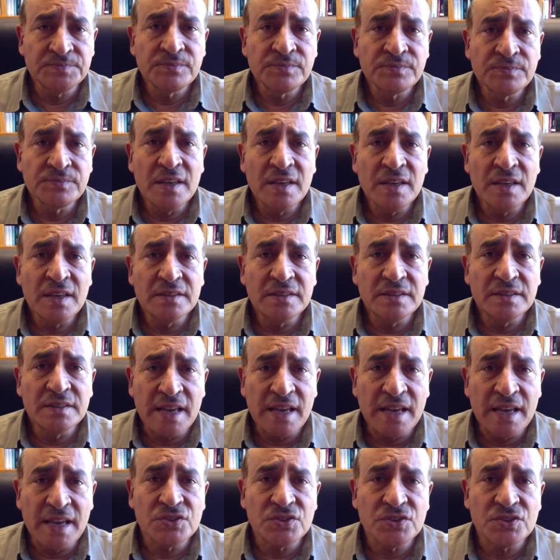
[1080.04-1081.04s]

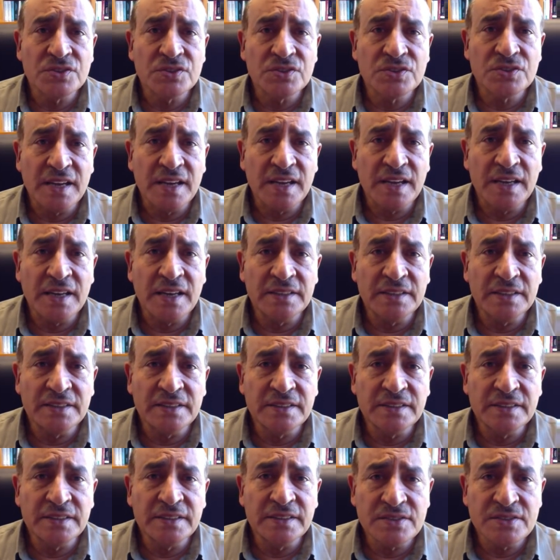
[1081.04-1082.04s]
tensors and
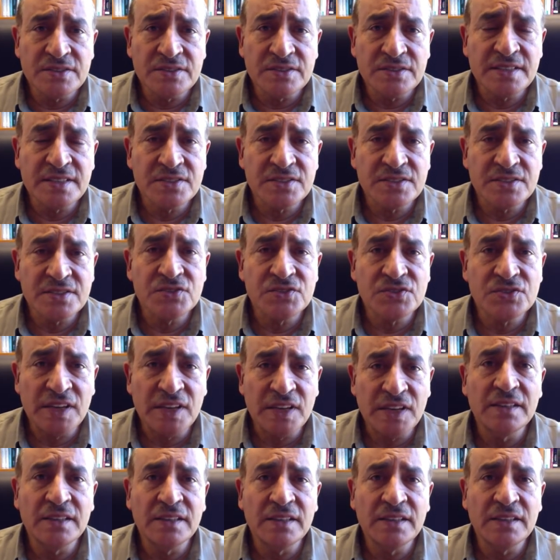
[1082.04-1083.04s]
stress and strain
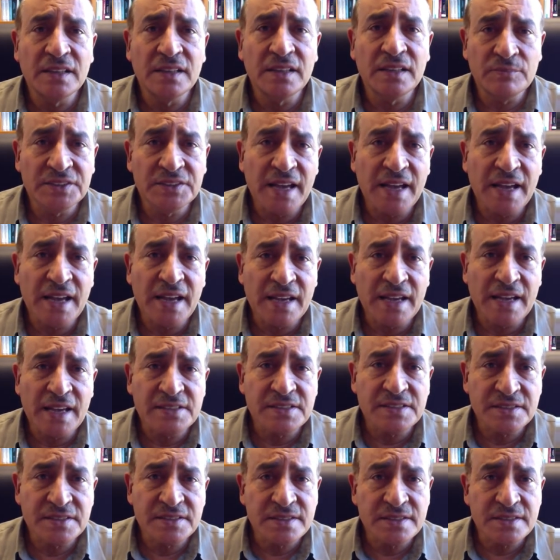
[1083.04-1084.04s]
and multi-axial
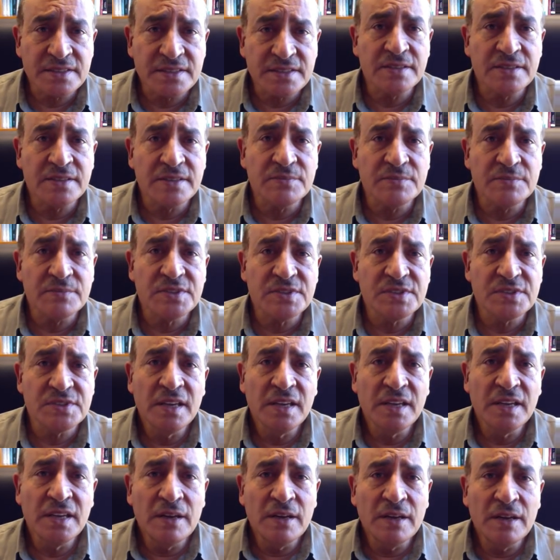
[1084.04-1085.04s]
systems,
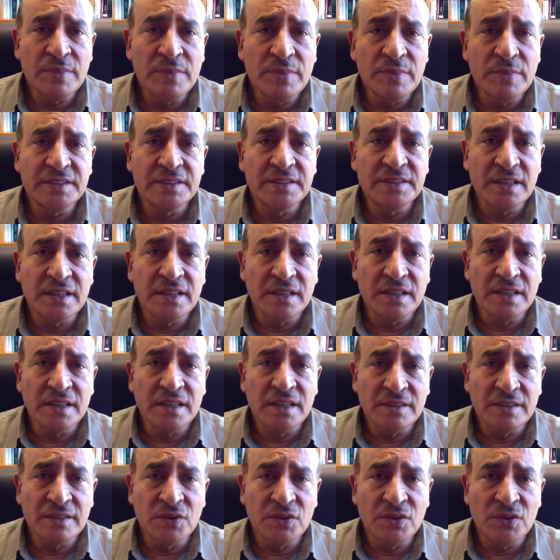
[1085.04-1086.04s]
but the
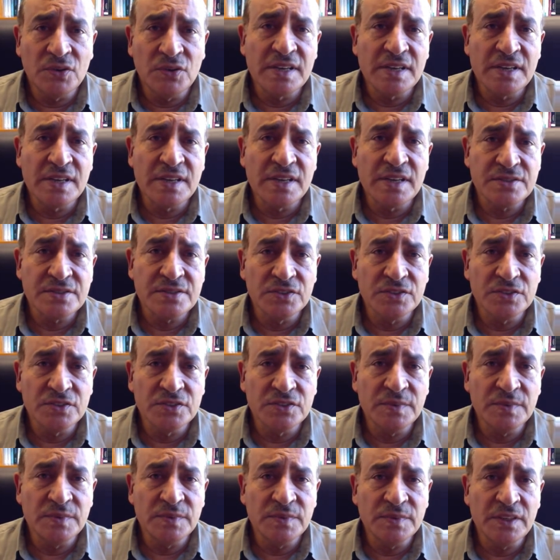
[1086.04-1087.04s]
focus is going to be
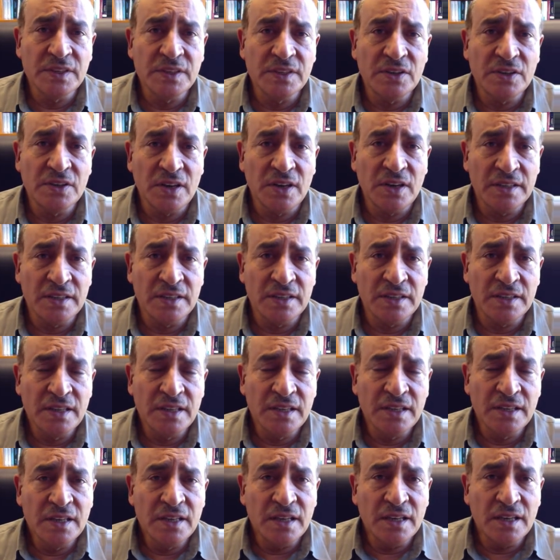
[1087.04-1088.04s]
on
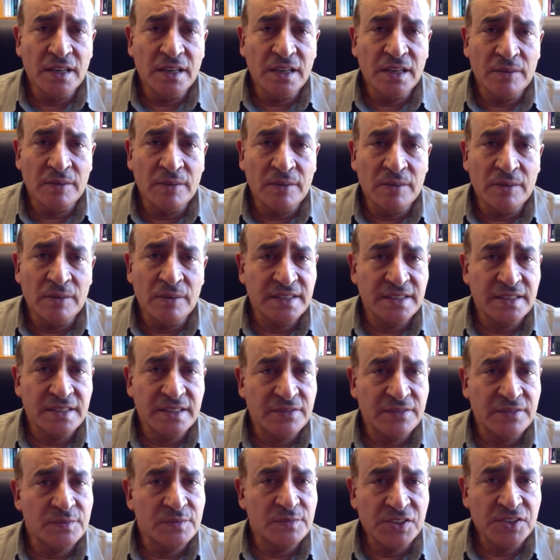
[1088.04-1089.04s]
plastic
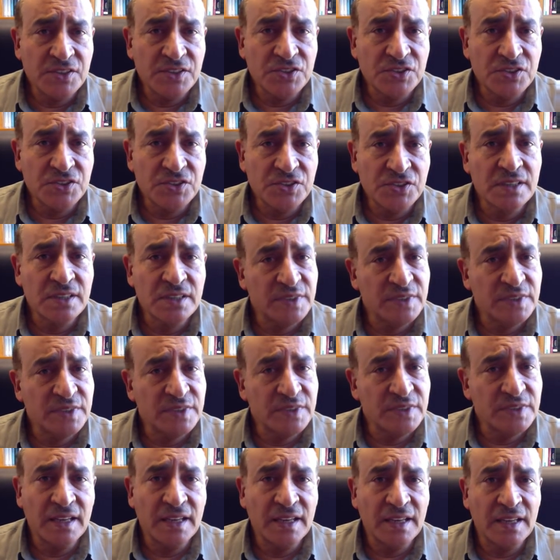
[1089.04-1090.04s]
deformation beyond the
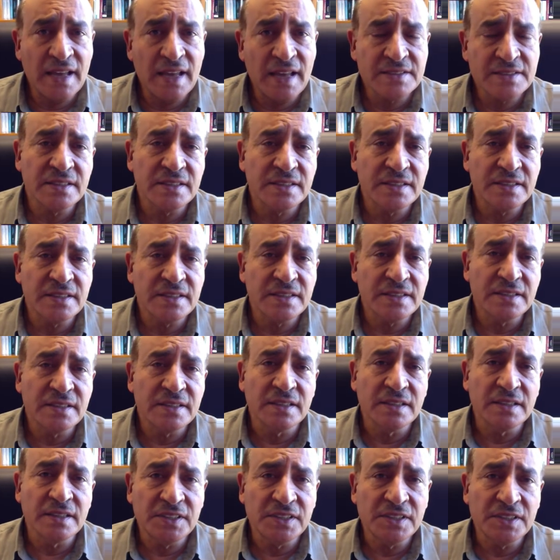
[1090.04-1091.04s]
elastic
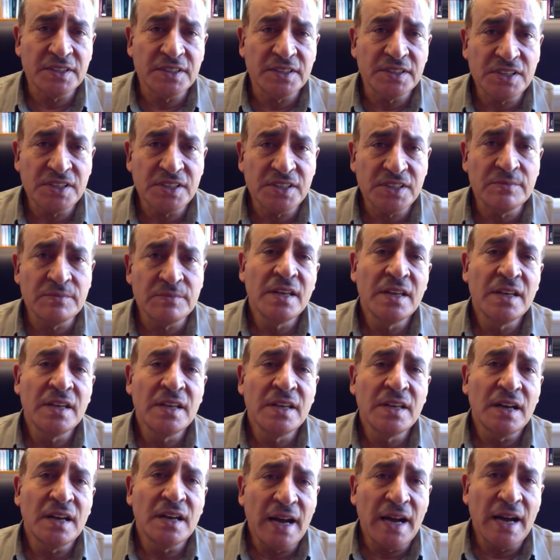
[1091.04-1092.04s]
regime, high
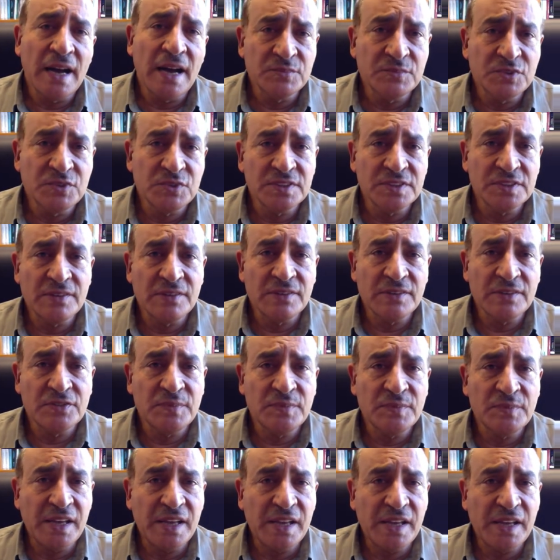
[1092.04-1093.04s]
temperature
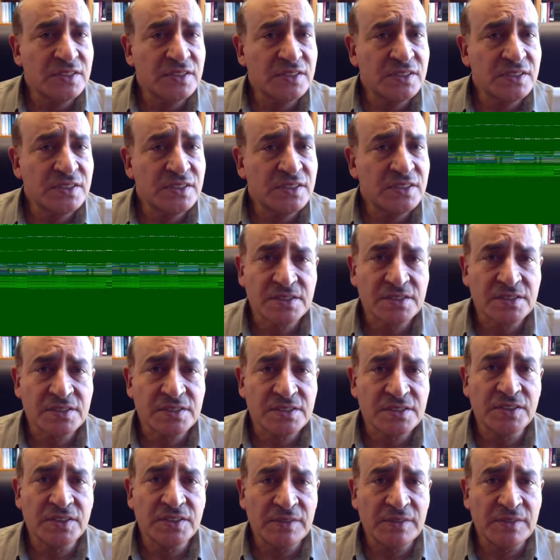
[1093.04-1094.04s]
deformation such as creep
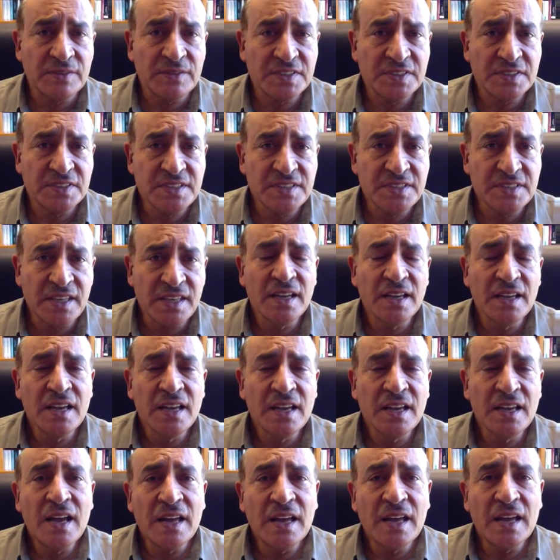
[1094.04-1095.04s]
and fatigue,
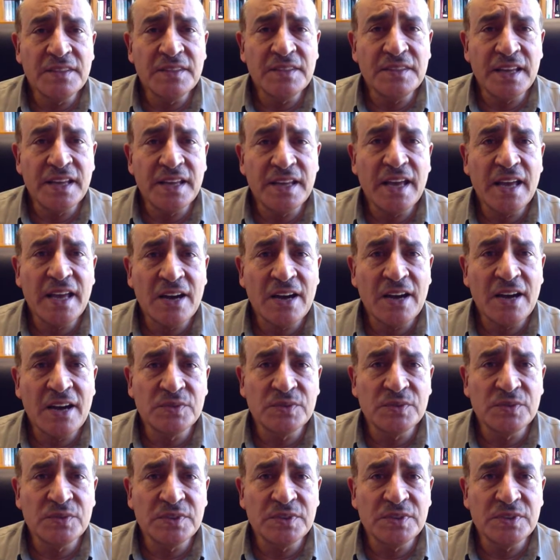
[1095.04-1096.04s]
and then how we would
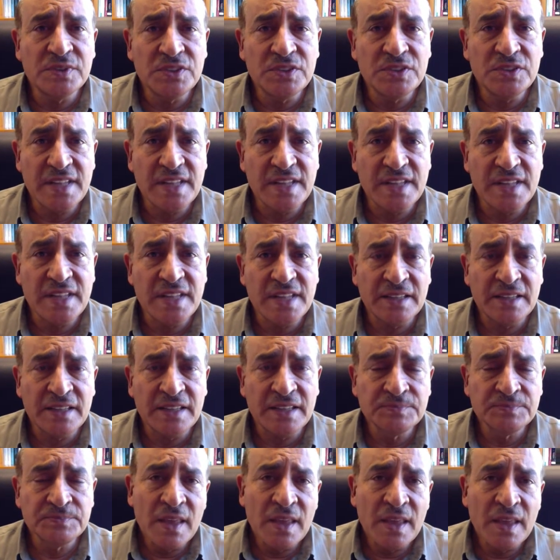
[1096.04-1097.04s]
use that
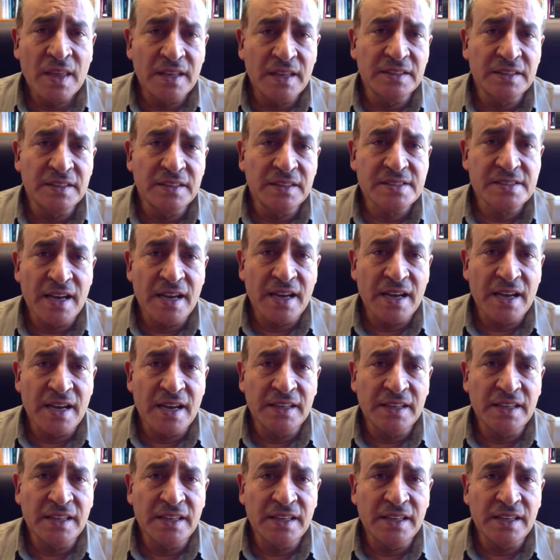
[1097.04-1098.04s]
in designing
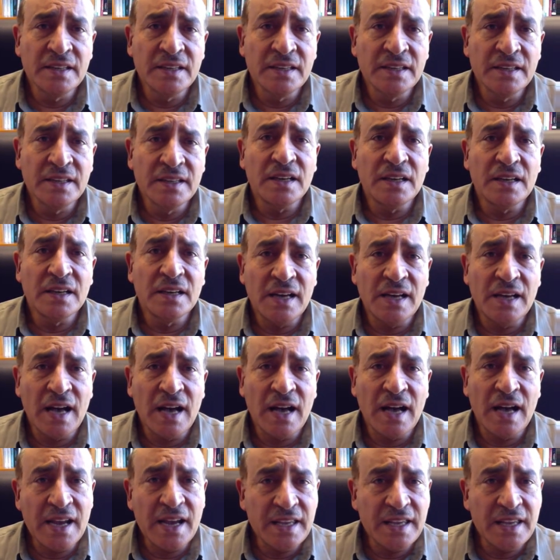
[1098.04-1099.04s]
high
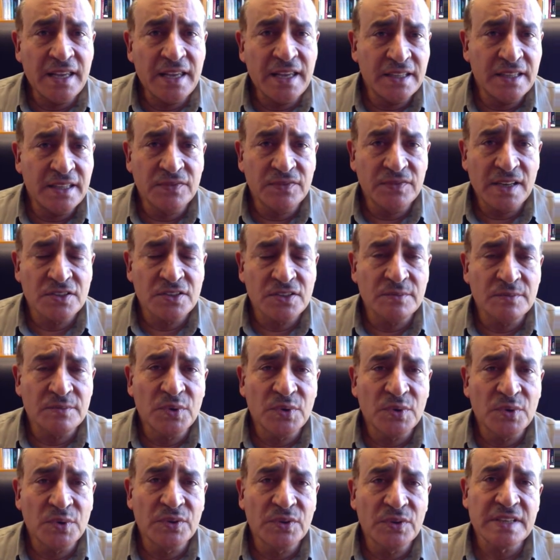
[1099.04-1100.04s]
heat flux
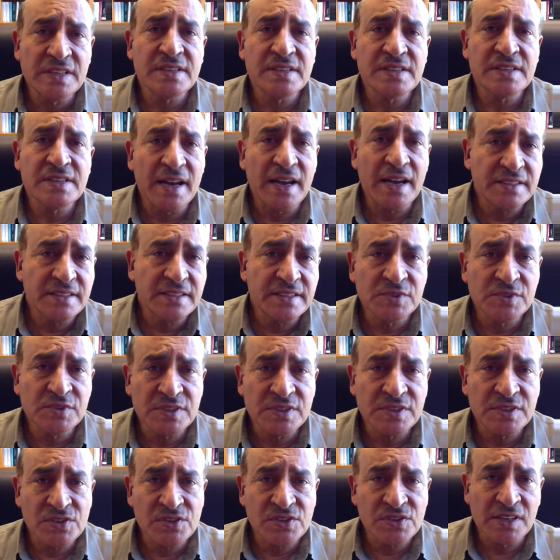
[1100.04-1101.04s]
components, high temperature
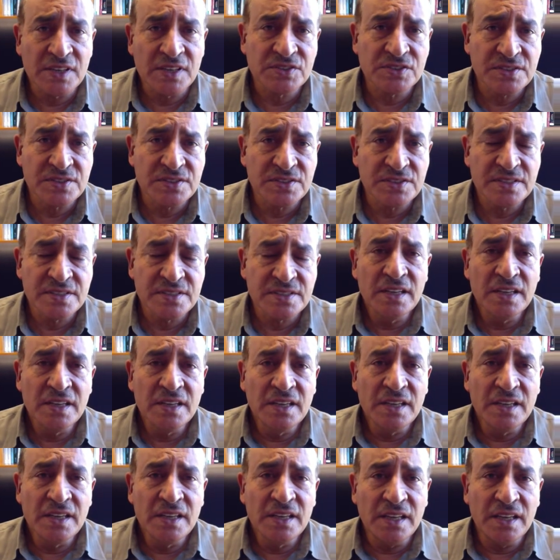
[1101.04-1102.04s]
structures
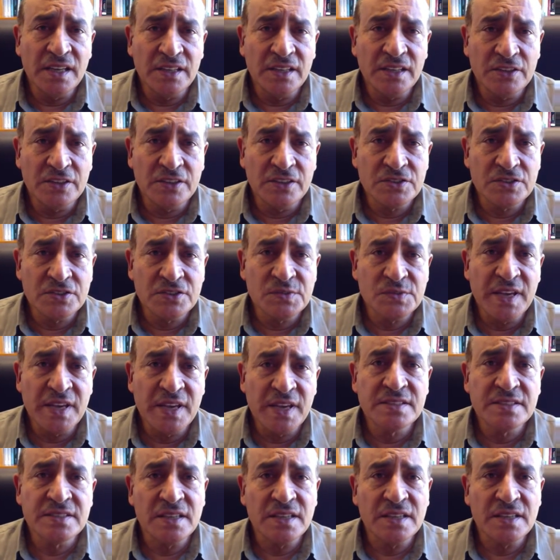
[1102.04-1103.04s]
in aerospace
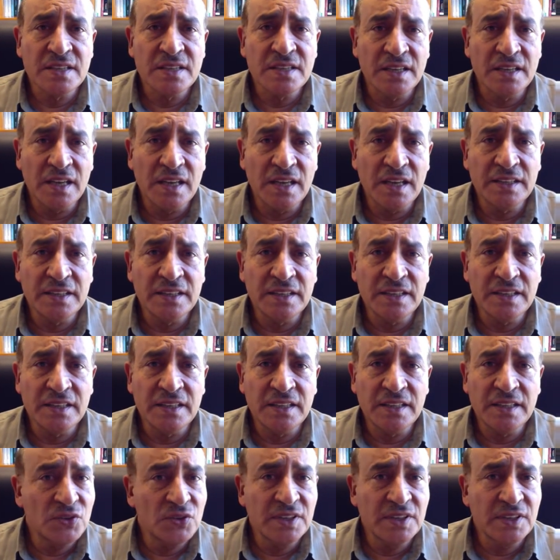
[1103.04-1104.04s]
and in
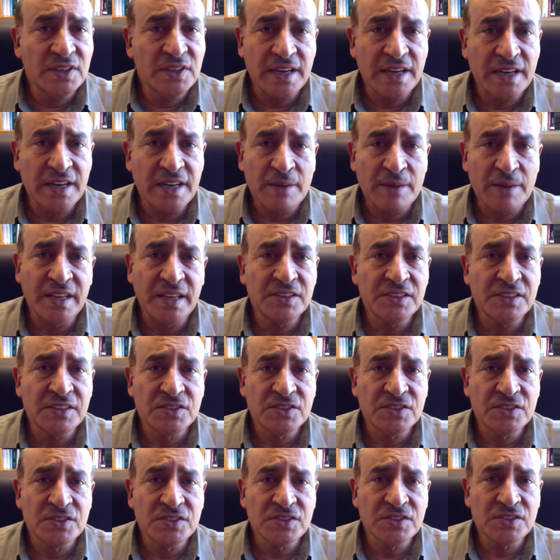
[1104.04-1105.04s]
nuclear applications,
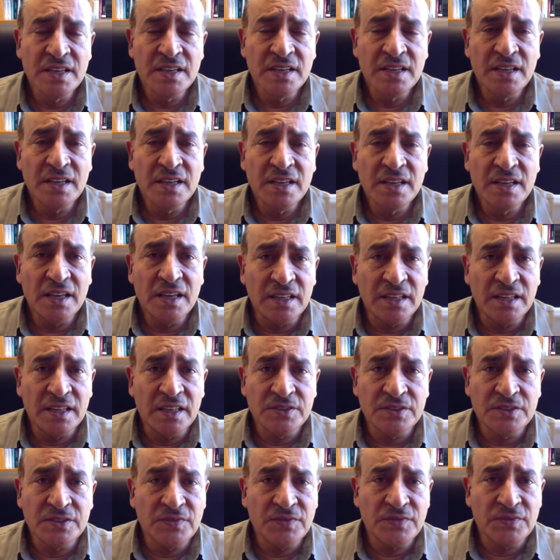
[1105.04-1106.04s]
in
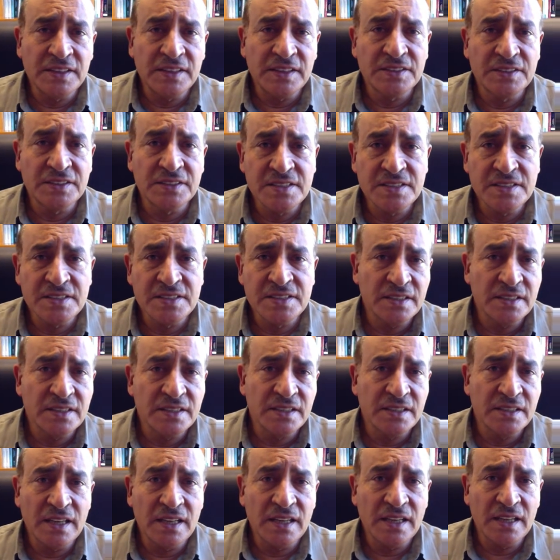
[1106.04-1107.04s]
refineries,
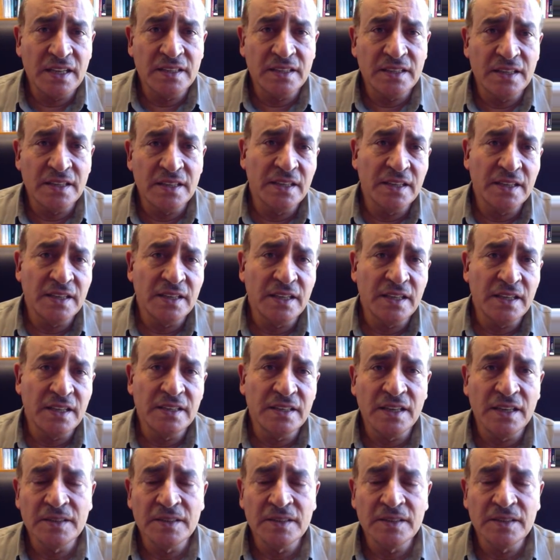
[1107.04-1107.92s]
and in